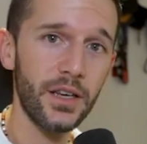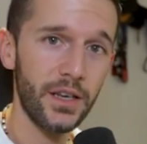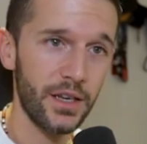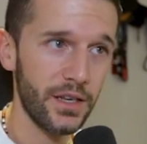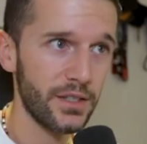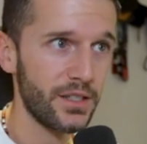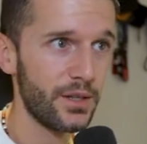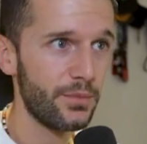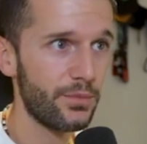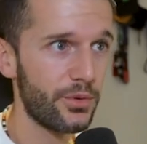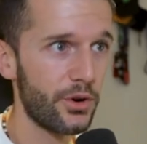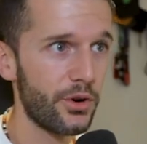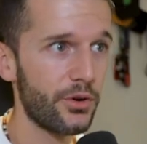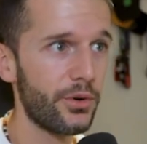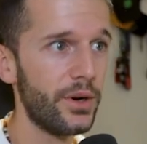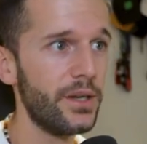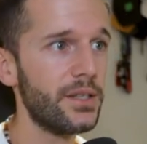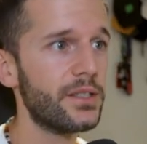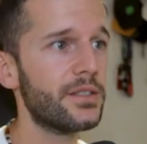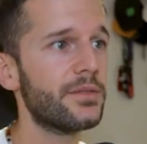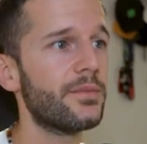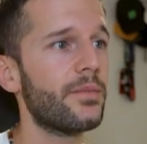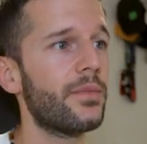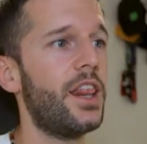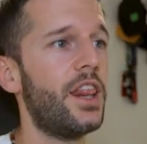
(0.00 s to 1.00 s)
is in
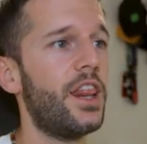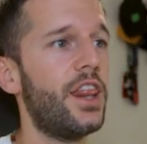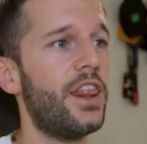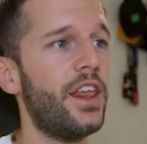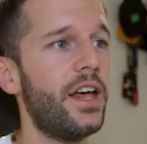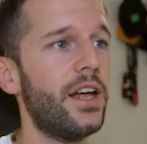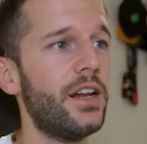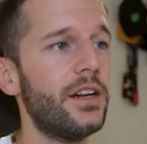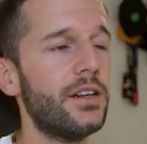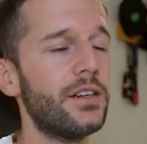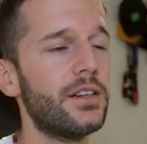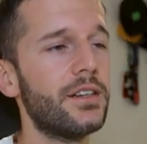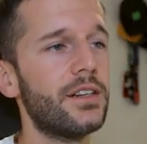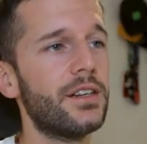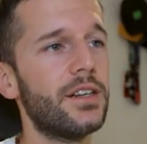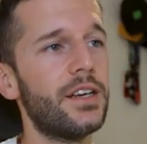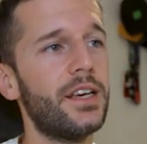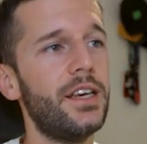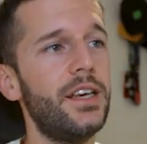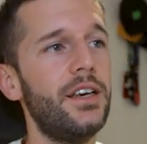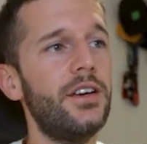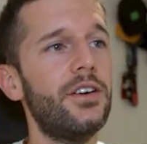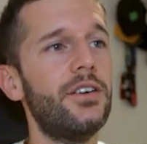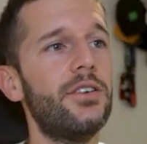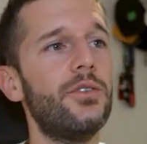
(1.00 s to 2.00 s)
progress, then
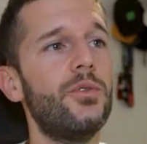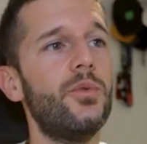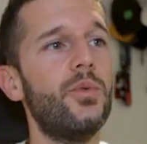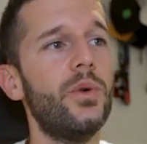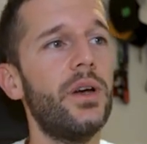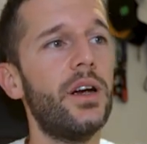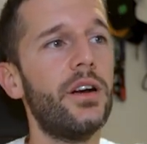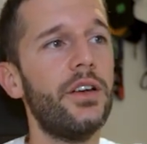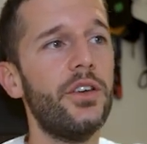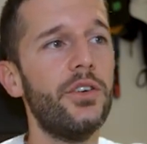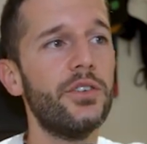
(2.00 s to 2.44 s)
here we are